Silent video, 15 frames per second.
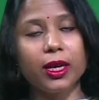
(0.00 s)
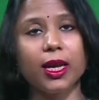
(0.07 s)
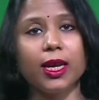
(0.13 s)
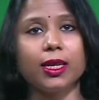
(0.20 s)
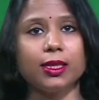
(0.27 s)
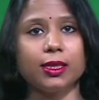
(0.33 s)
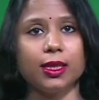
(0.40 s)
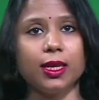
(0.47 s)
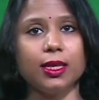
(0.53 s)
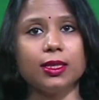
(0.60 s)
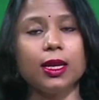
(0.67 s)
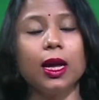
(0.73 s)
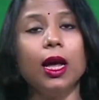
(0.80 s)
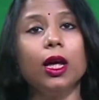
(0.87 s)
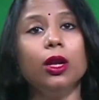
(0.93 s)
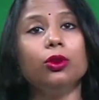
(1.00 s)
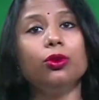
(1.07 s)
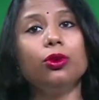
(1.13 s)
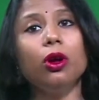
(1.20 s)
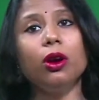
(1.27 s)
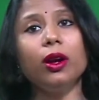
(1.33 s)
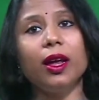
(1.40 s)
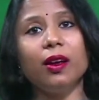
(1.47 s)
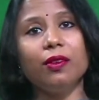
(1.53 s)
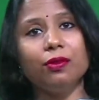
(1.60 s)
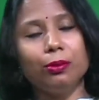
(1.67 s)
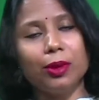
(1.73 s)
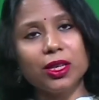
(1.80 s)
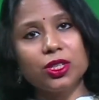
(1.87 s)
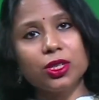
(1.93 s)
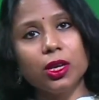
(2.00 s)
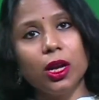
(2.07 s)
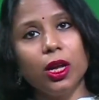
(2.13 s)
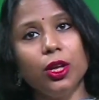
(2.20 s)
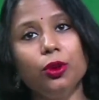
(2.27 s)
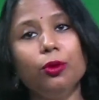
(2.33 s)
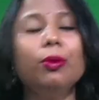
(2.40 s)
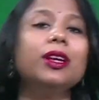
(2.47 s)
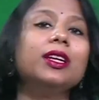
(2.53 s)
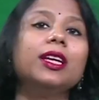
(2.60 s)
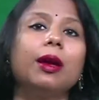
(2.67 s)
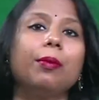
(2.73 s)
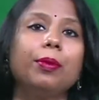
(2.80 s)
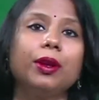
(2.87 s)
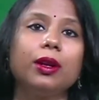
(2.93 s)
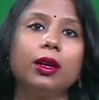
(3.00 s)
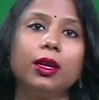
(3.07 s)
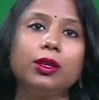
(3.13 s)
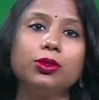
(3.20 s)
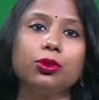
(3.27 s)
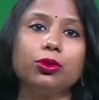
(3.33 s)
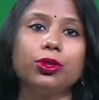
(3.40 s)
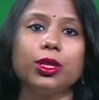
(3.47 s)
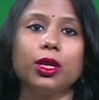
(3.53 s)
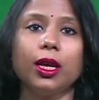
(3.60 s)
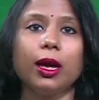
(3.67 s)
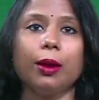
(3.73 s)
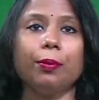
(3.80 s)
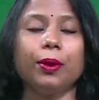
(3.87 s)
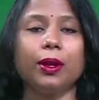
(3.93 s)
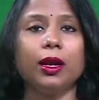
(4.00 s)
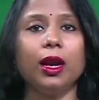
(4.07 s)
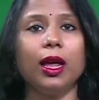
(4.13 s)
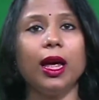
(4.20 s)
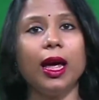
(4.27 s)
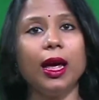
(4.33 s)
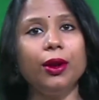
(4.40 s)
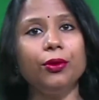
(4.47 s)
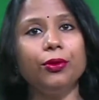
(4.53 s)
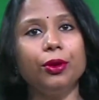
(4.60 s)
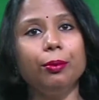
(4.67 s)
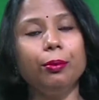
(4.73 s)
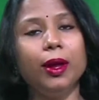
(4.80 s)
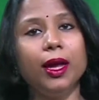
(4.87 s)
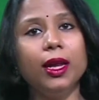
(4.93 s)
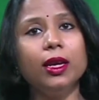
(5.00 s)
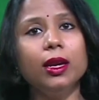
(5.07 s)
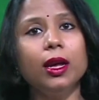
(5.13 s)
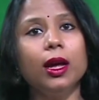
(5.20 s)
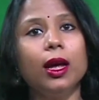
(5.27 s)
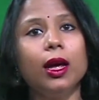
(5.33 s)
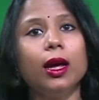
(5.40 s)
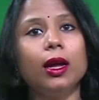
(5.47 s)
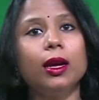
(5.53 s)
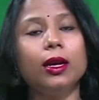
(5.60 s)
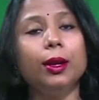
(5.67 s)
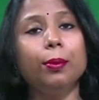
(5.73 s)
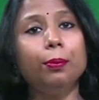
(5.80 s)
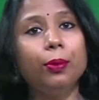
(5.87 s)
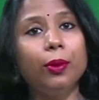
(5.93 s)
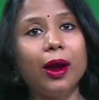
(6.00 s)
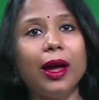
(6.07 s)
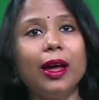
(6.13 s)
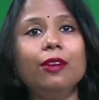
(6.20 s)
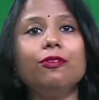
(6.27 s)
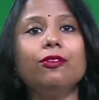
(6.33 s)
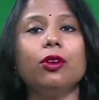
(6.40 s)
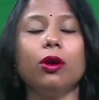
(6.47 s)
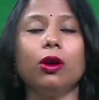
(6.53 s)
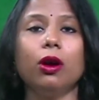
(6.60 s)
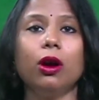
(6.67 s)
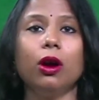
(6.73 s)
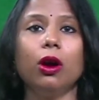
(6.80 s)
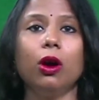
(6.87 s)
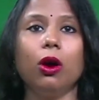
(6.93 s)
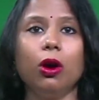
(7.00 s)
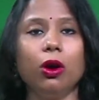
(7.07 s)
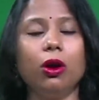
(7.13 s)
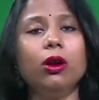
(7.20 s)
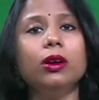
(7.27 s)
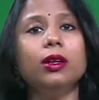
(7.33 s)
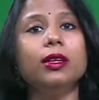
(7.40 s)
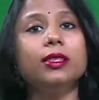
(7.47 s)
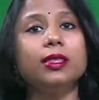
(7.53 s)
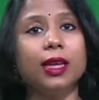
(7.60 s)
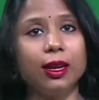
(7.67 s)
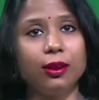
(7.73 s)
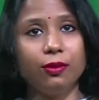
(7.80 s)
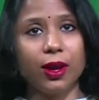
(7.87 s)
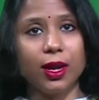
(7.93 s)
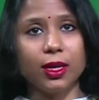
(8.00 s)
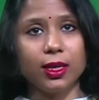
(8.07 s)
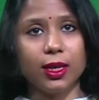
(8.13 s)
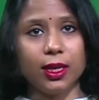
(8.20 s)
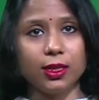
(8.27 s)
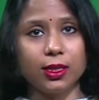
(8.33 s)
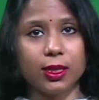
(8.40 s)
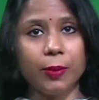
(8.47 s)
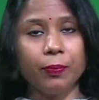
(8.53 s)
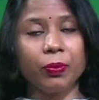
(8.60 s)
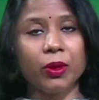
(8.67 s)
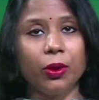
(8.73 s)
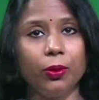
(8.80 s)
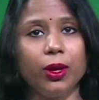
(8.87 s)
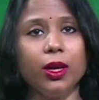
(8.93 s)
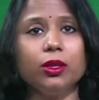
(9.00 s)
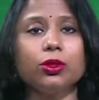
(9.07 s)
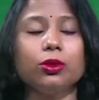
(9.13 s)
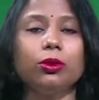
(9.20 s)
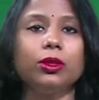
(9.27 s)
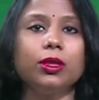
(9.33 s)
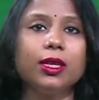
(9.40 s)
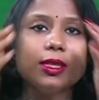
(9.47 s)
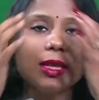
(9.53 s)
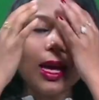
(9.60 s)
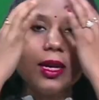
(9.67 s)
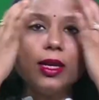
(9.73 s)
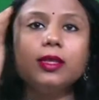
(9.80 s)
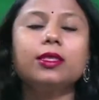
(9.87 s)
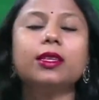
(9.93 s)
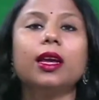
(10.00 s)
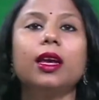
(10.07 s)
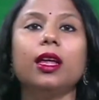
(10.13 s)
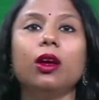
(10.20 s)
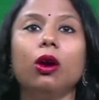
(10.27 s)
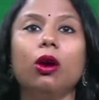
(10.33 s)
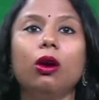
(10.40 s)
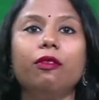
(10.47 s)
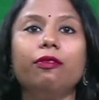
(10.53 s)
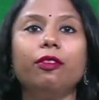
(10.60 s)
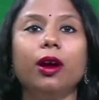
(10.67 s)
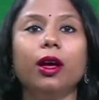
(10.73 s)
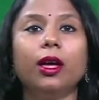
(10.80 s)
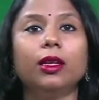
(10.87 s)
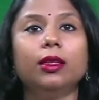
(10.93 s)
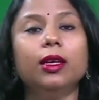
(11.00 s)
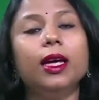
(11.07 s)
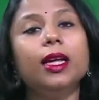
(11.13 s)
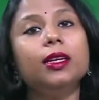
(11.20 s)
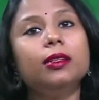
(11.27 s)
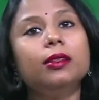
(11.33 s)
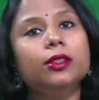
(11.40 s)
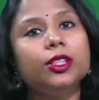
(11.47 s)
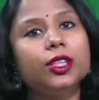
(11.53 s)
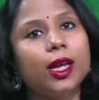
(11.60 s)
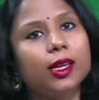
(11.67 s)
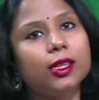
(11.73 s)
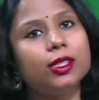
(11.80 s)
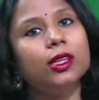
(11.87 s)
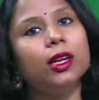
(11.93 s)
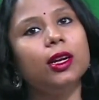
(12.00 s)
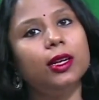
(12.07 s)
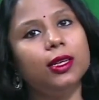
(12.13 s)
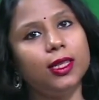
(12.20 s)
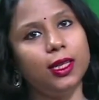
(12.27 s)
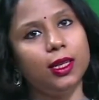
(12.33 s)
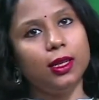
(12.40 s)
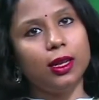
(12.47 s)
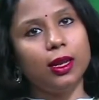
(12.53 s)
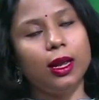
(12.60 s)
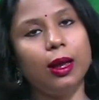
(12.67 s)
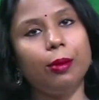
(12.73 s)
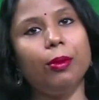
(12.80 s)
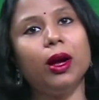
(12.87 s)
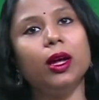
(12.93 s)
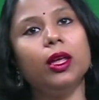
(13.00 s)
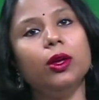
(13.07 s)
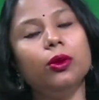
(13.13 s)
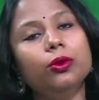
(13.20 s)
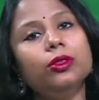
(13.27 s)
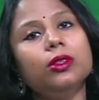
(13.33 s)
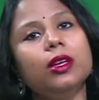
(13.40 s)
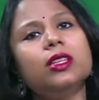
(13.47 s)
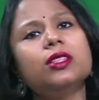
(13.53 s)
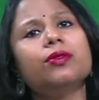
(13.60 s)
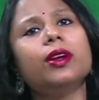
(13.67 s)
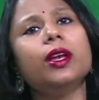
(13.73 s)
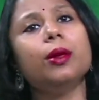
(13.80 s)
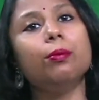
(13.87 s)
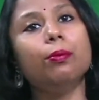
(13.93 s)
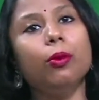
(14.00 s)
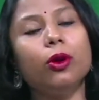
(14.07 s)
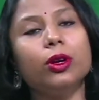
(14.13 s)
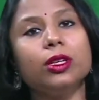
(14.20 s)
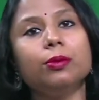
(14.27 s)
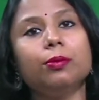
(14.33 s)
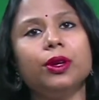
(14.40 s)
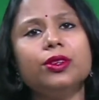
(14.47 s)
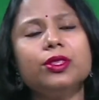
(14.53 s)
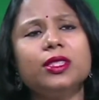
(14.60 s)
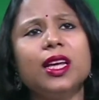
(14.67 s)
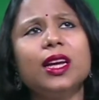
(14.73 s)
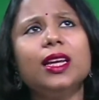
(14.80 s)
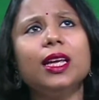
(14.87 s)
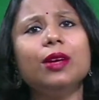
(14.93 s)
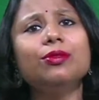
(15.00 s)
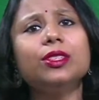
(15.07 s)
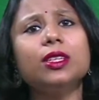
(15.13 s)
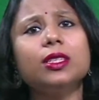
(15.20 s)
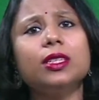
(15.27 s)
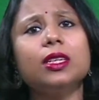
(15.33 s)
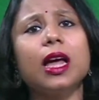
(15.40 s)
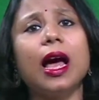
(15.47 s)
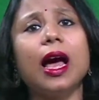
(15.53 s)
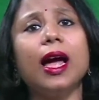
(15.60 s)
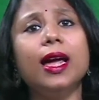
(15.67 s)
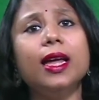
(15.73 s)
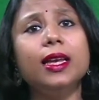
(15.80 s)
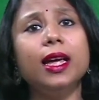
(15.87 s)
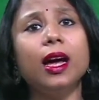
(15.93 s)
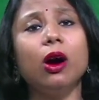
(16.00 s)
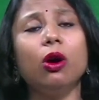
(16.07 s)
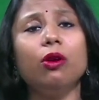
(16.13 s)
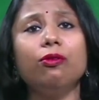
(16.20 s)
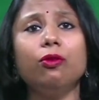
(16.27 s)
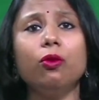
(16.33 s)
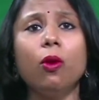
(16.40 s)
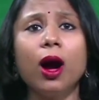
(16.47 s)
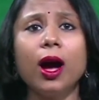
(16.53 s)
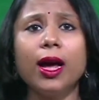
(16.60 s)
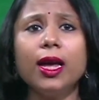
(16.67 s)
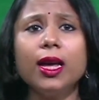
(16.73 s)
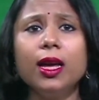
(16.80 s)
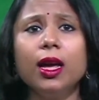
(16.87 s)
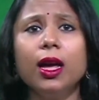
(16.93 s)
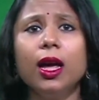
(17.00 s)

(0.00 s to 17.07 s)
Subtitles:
and access, do not have much human capital and social capital, and remain deprived or disadvantaged. Okay, so this understanding of the intersectionality among youth is very important, because that gives us an idea of why